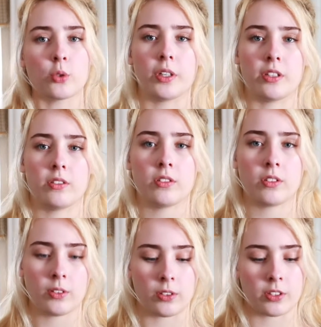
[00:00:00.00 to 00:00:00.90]
choice.
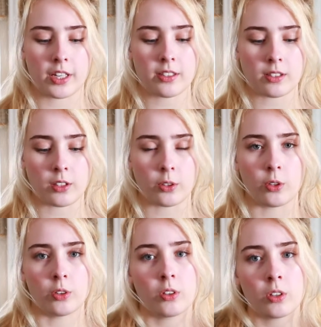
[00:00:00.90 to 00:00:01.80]
They're nice
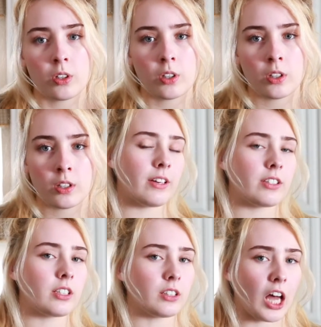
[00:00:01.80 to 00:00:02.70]
little,
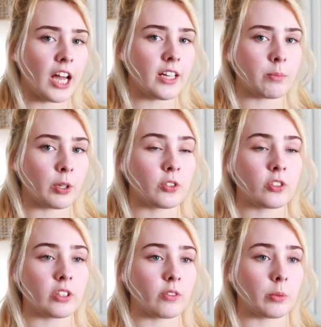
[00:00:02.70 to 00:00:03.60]
it's a lot
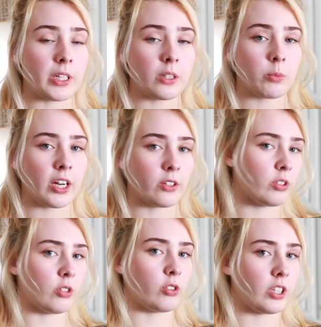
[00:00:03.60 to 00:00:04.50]
personally for me. I
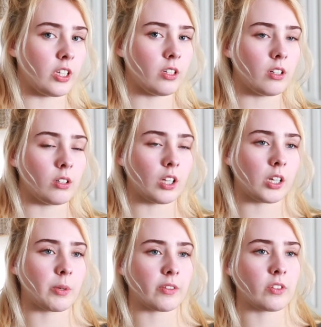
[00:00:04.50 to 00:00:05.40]
don't usually eat a
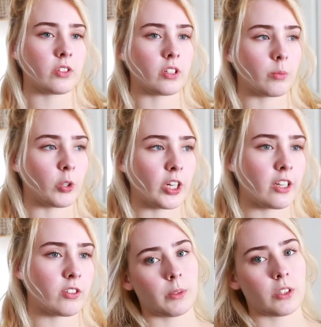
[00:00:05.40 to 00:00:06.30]
lot of breakfast in the
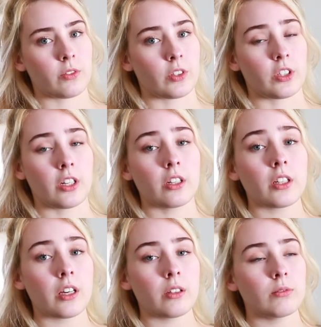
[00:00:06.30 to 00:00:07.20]
morning. Omelets for
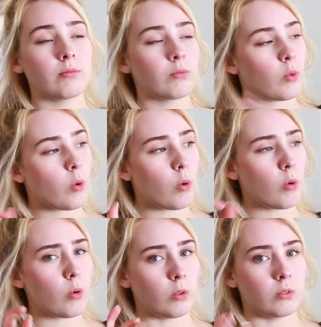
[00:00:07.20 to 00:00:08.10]
dinner though,
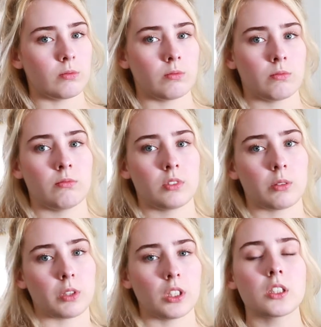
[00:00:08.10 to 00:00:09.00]
ooh,
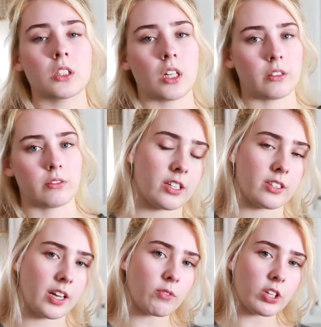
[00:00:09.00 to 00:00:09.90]
some good stuff.
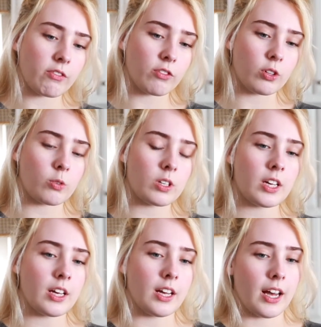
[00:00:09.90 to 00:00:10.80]
It's comforting food.
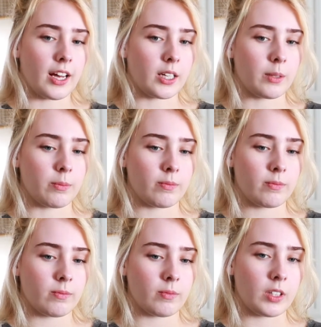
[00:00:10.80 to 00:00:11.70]

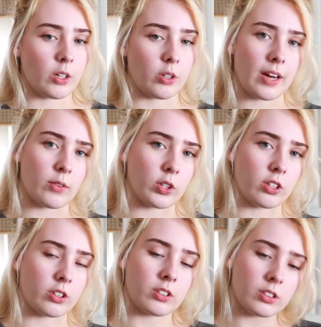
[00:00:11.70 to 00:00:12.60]
You know, you have all
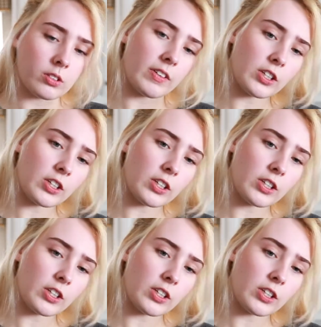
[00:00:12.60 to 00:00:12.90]
your little